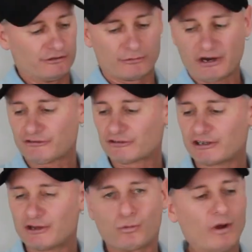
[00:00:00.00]
The rest
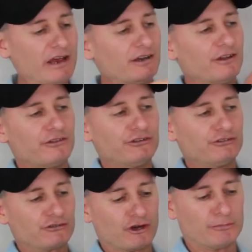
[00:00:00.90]
can get wet.
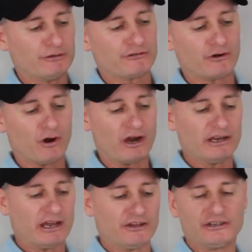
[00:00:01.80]
This has got to be dry
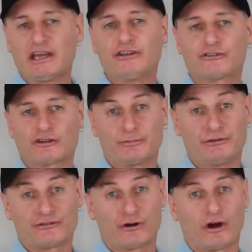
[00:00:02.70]
and the end's got to
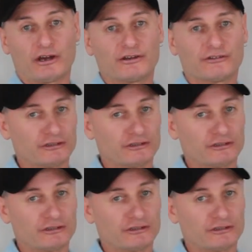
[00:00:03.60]
be dry.